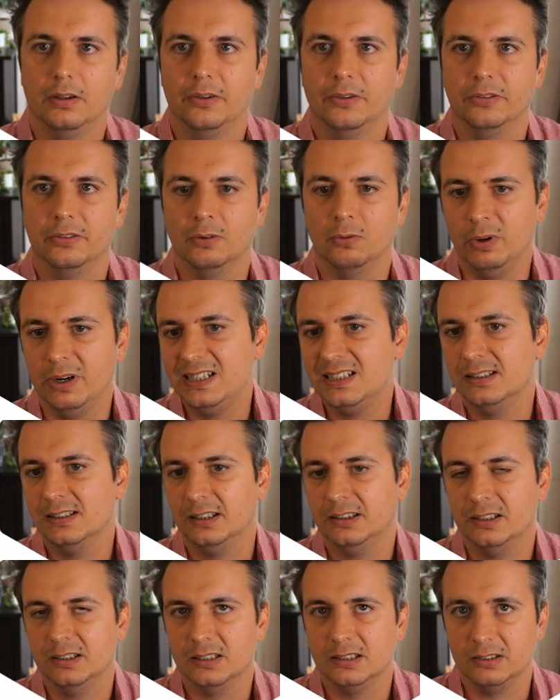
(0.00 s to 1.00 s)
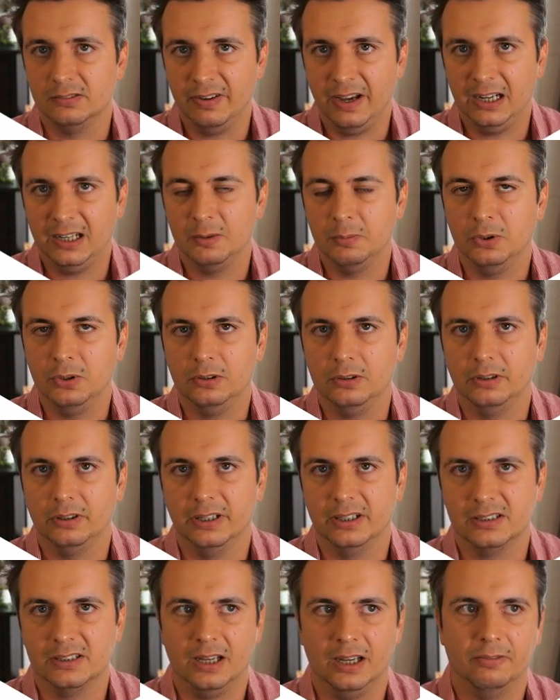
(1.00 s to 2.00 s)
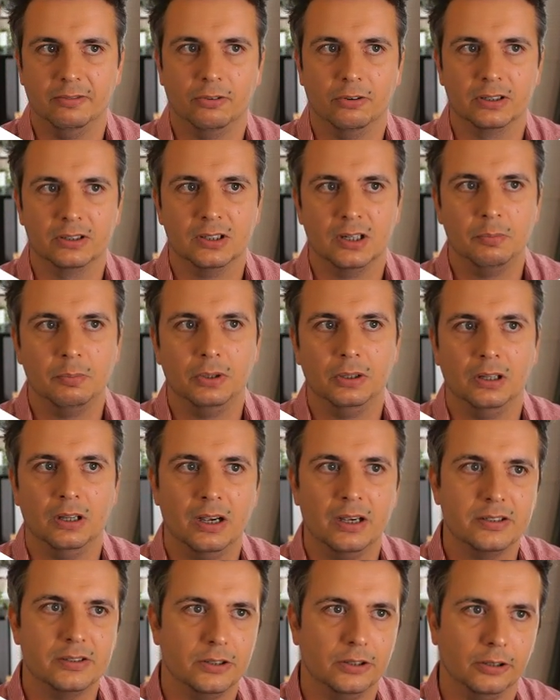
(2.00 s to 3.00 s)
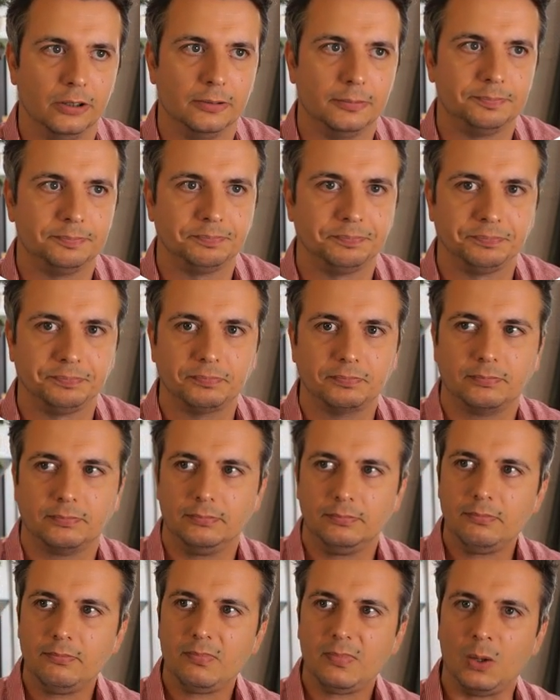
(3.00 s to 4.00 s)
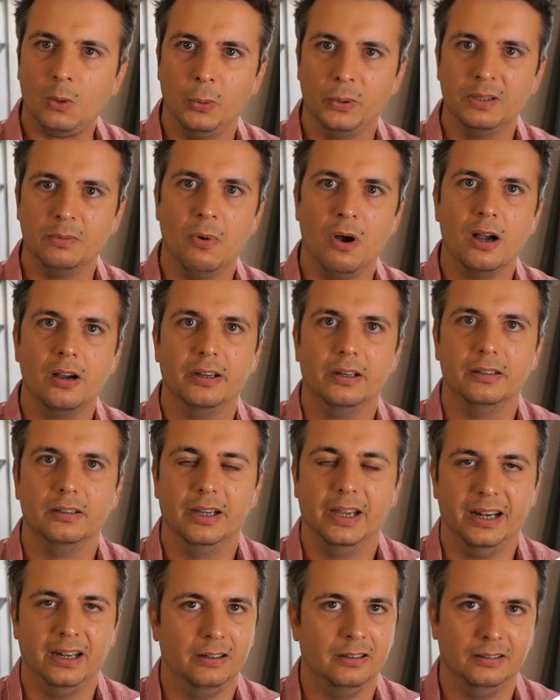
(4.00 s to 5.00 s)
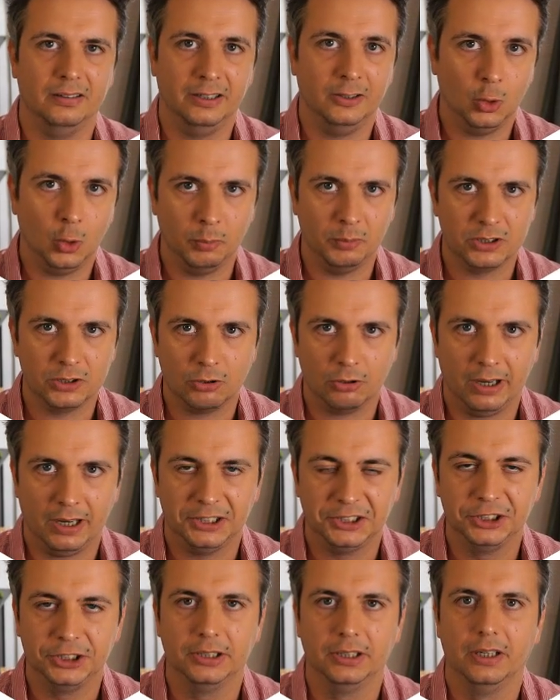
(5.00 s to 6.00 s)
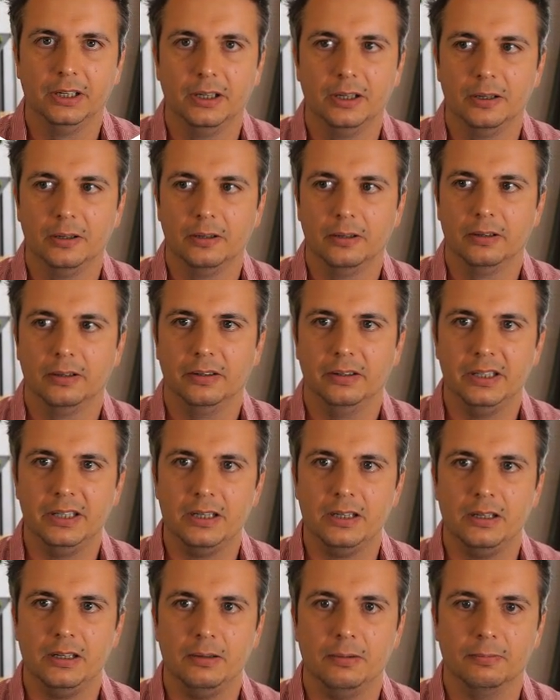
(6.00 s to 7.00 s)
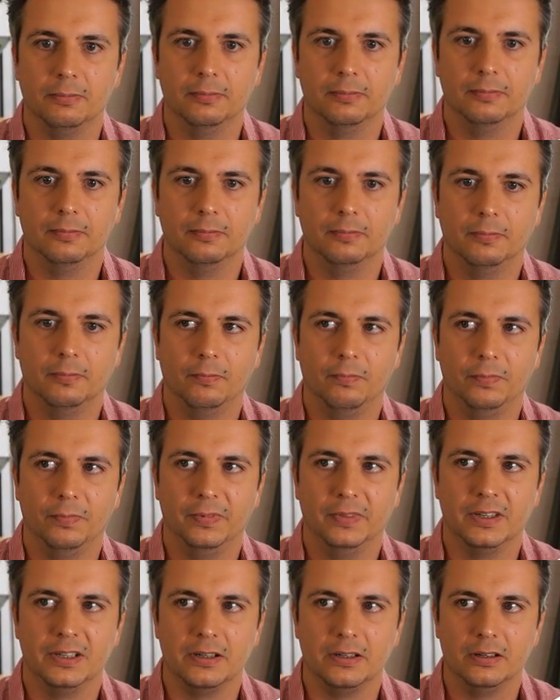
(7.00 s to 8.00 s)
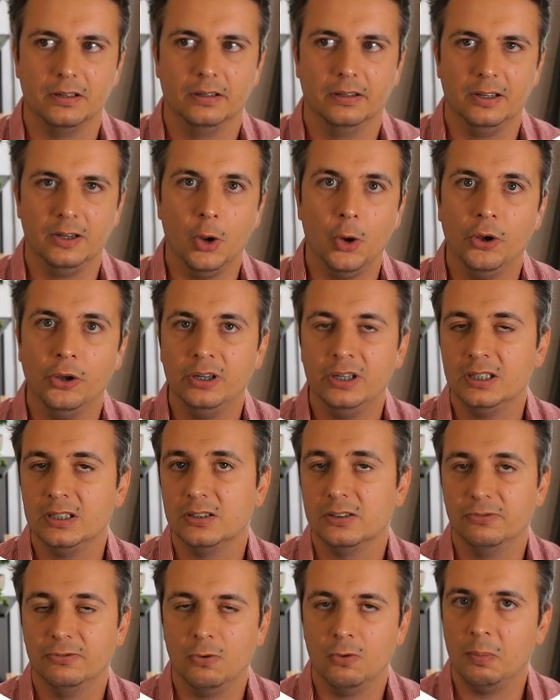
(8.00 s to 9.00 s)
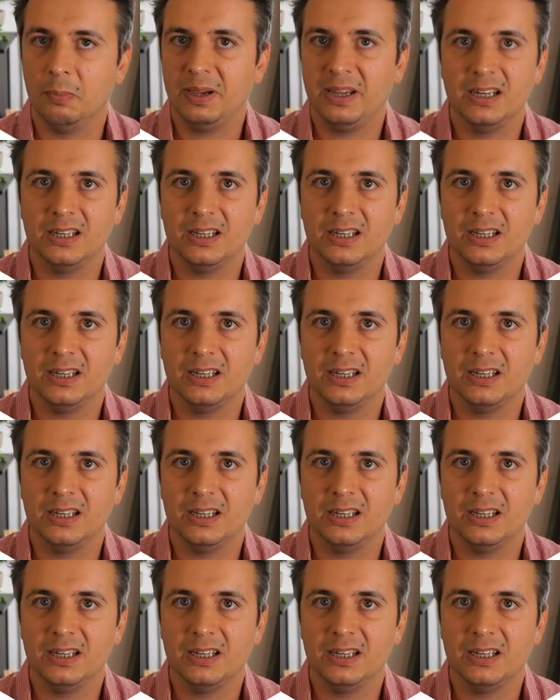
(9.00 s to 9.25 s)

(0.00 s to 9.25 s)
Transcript: The reason that this is valuable is that, for example, last year, when the market had an enormous crash, the earnings for many